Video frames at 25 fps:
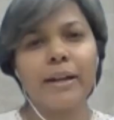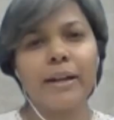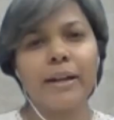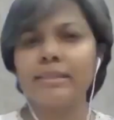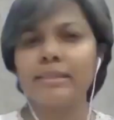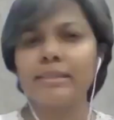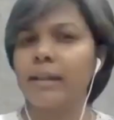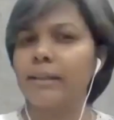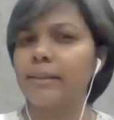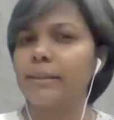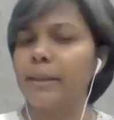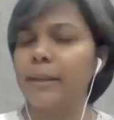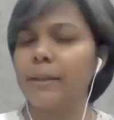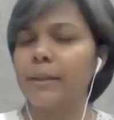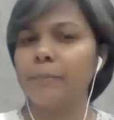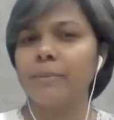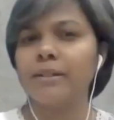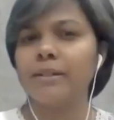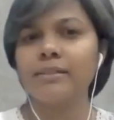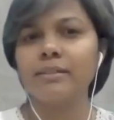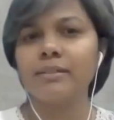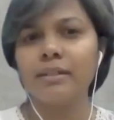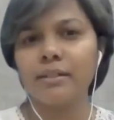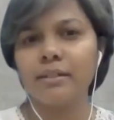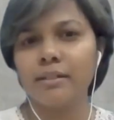is nothing
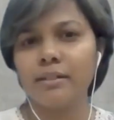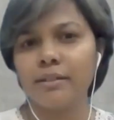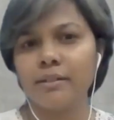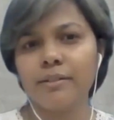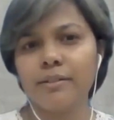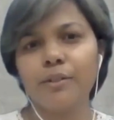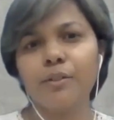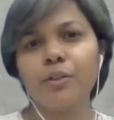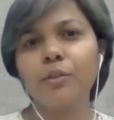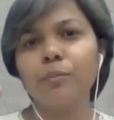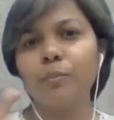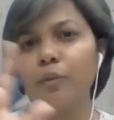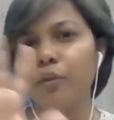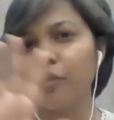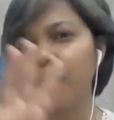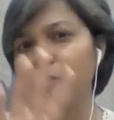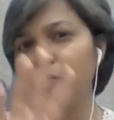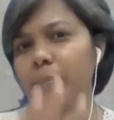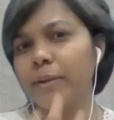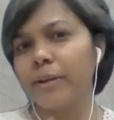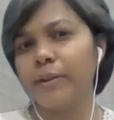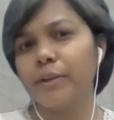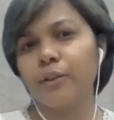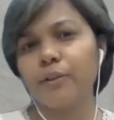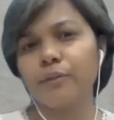but the, you know,
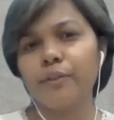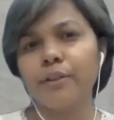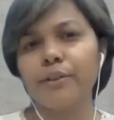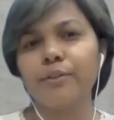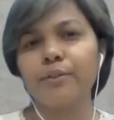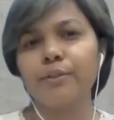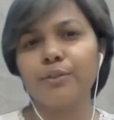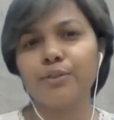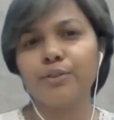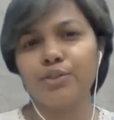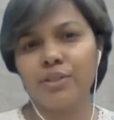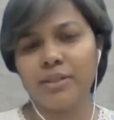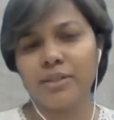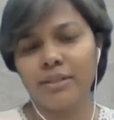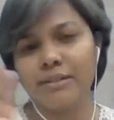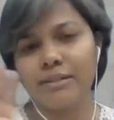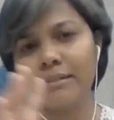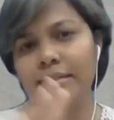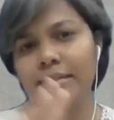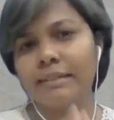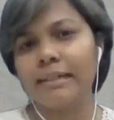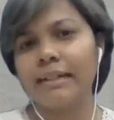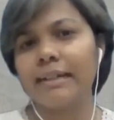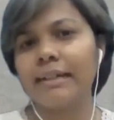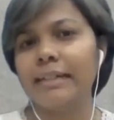movement of energy,
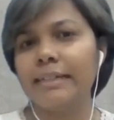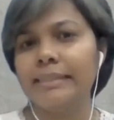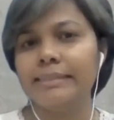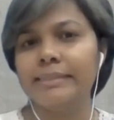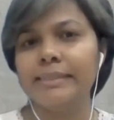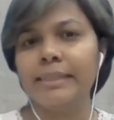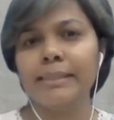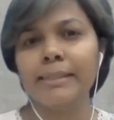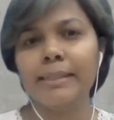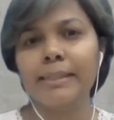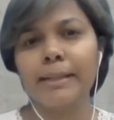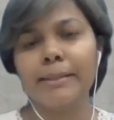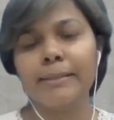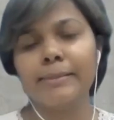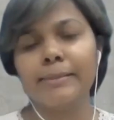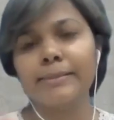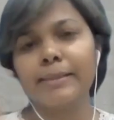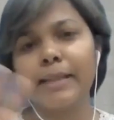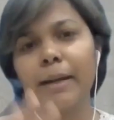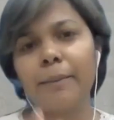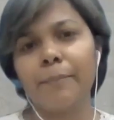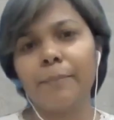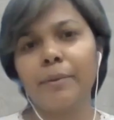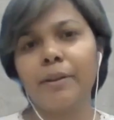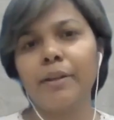the cleansing that is
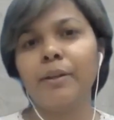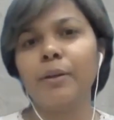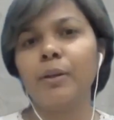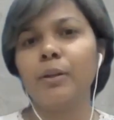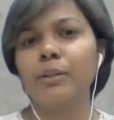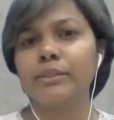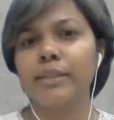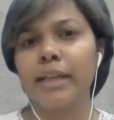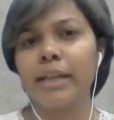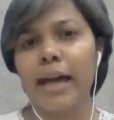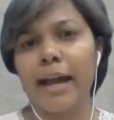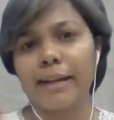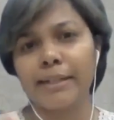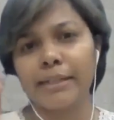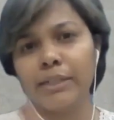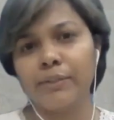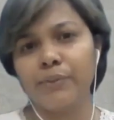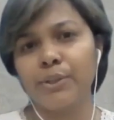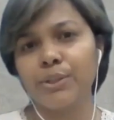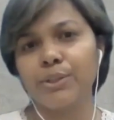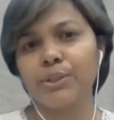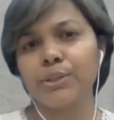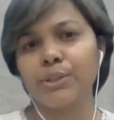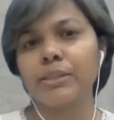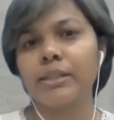happening or the
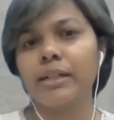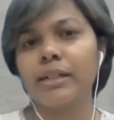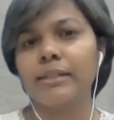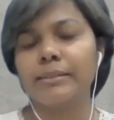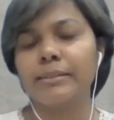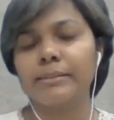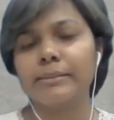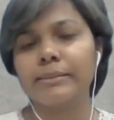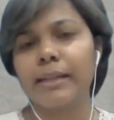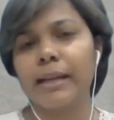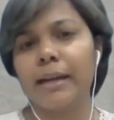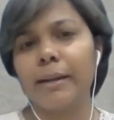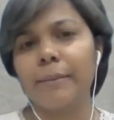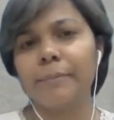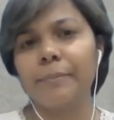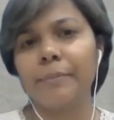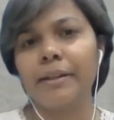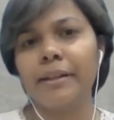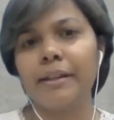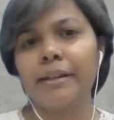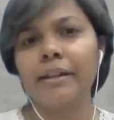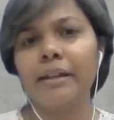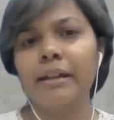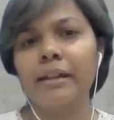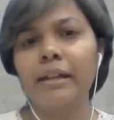activation that is
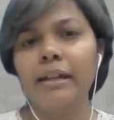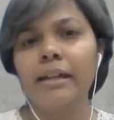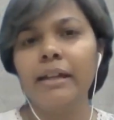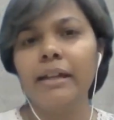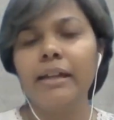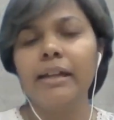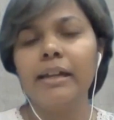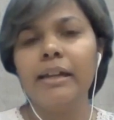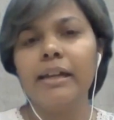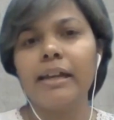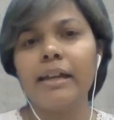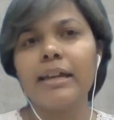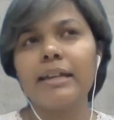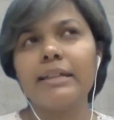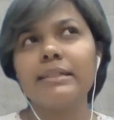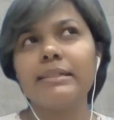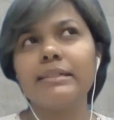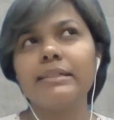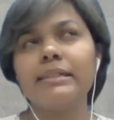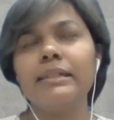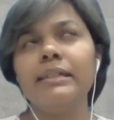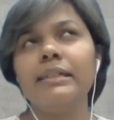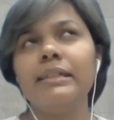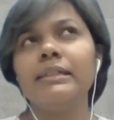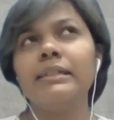happening. And
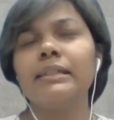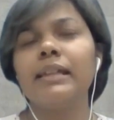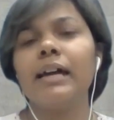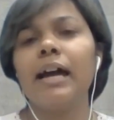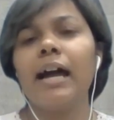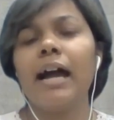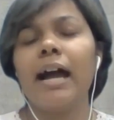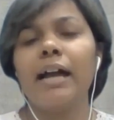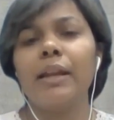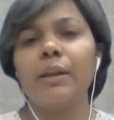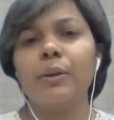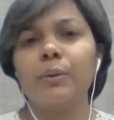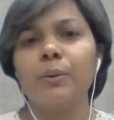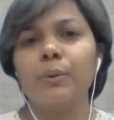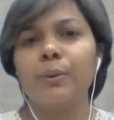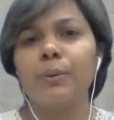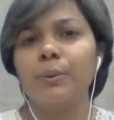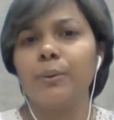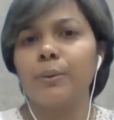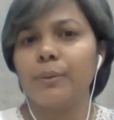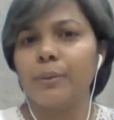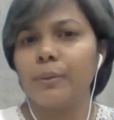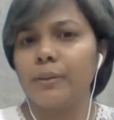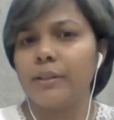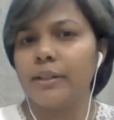seeing the
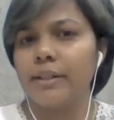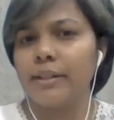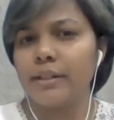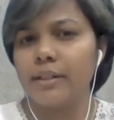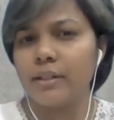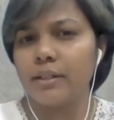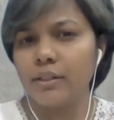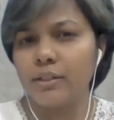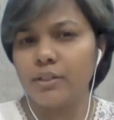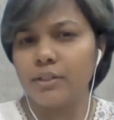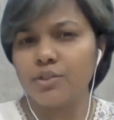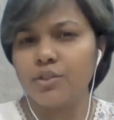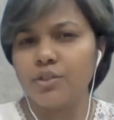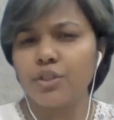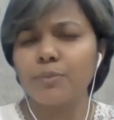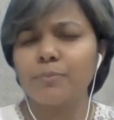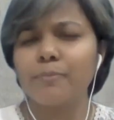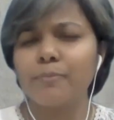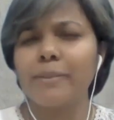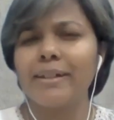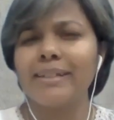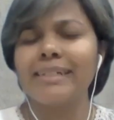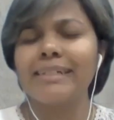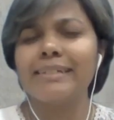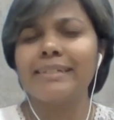halo, like, just
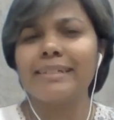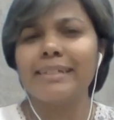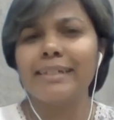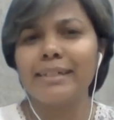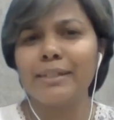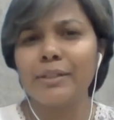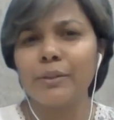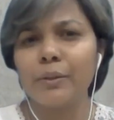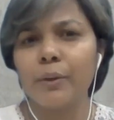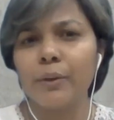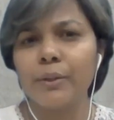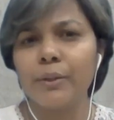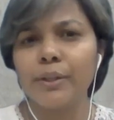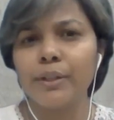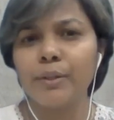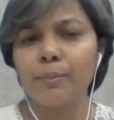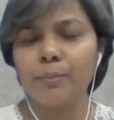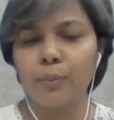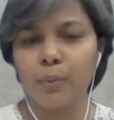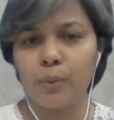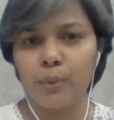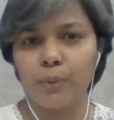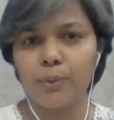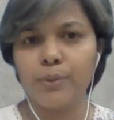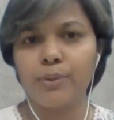meditate on it
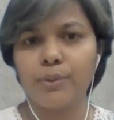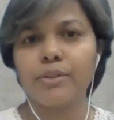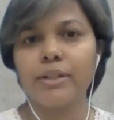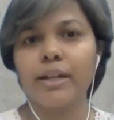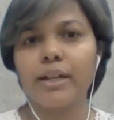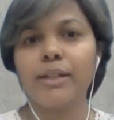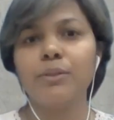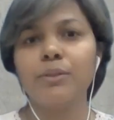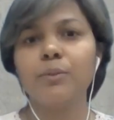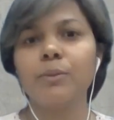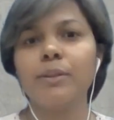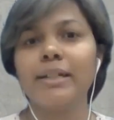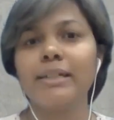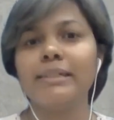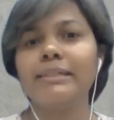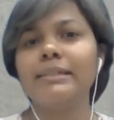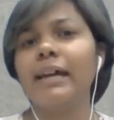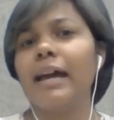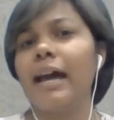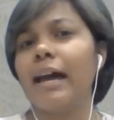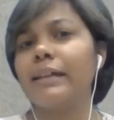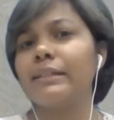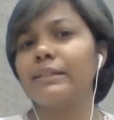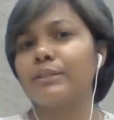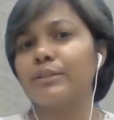more. Try to get the
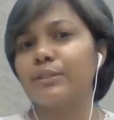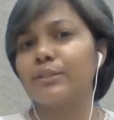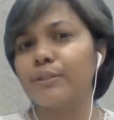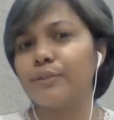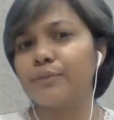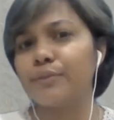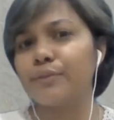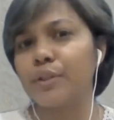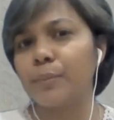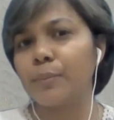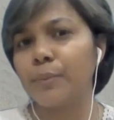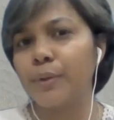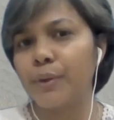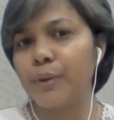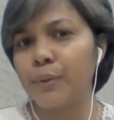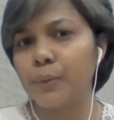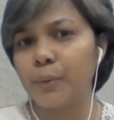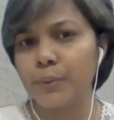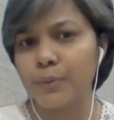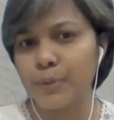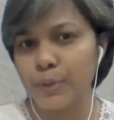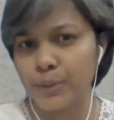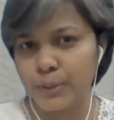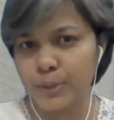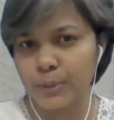answer from your
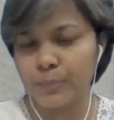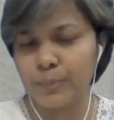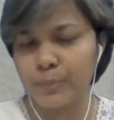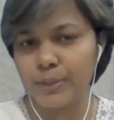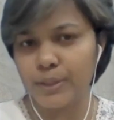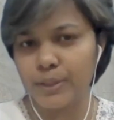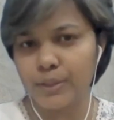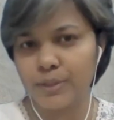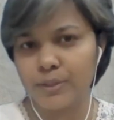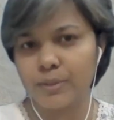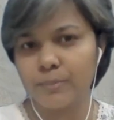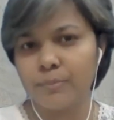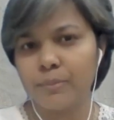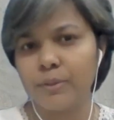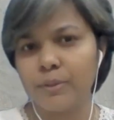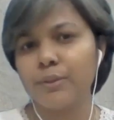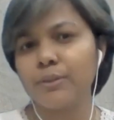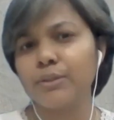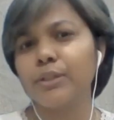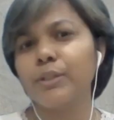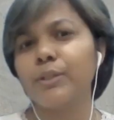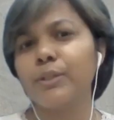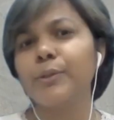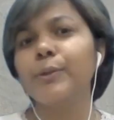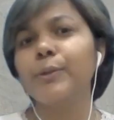own inspiration,
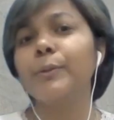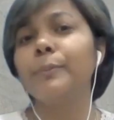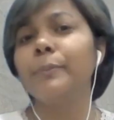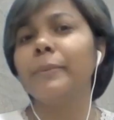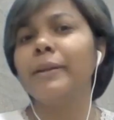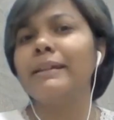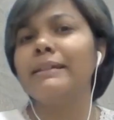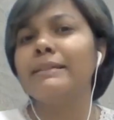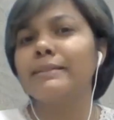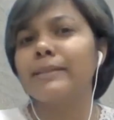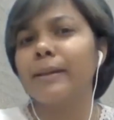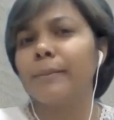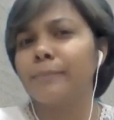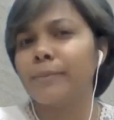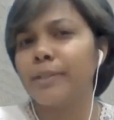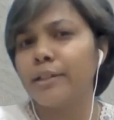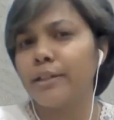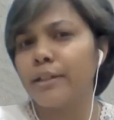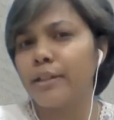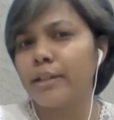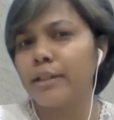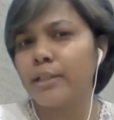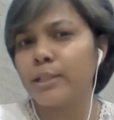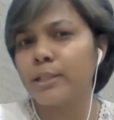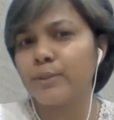because it could mean
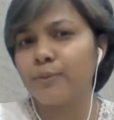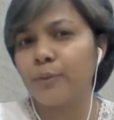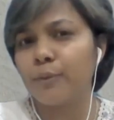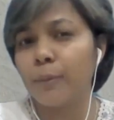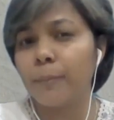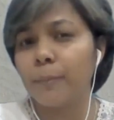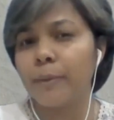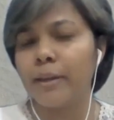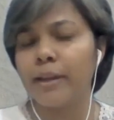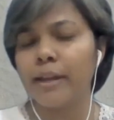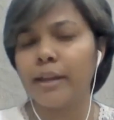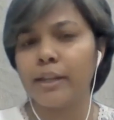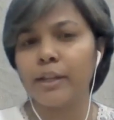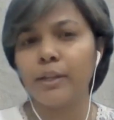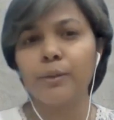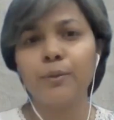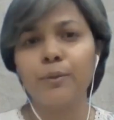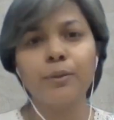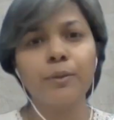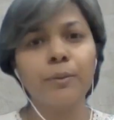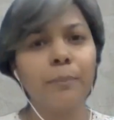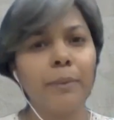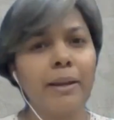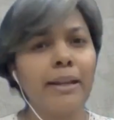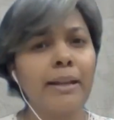something else for me and it
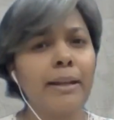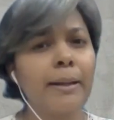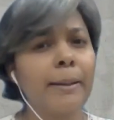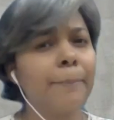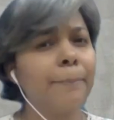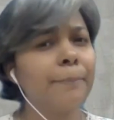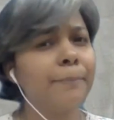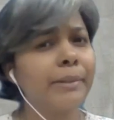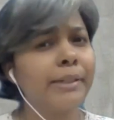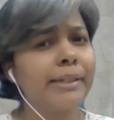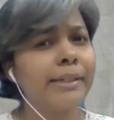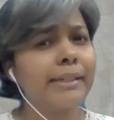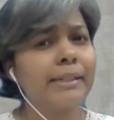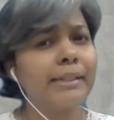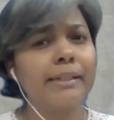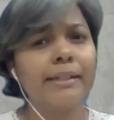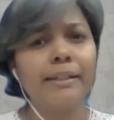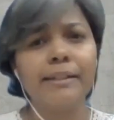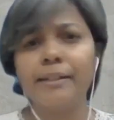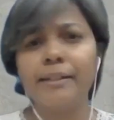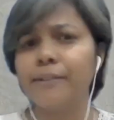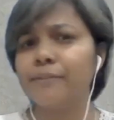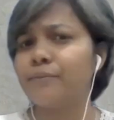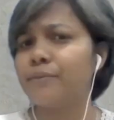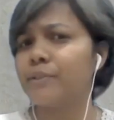could mean
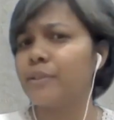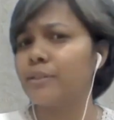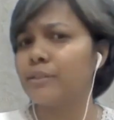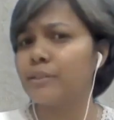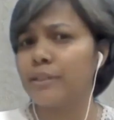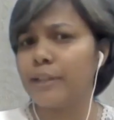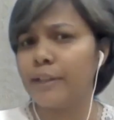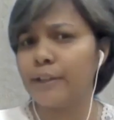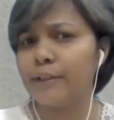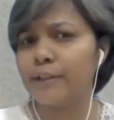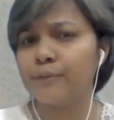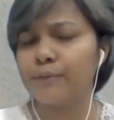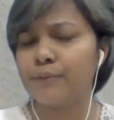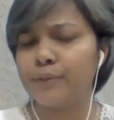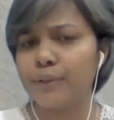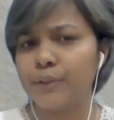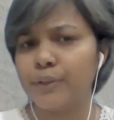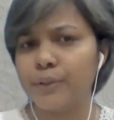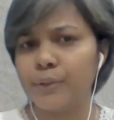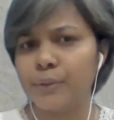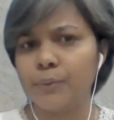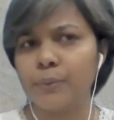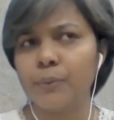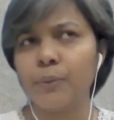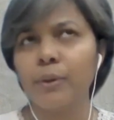completely different thing for
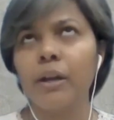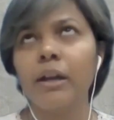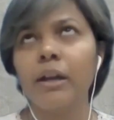you.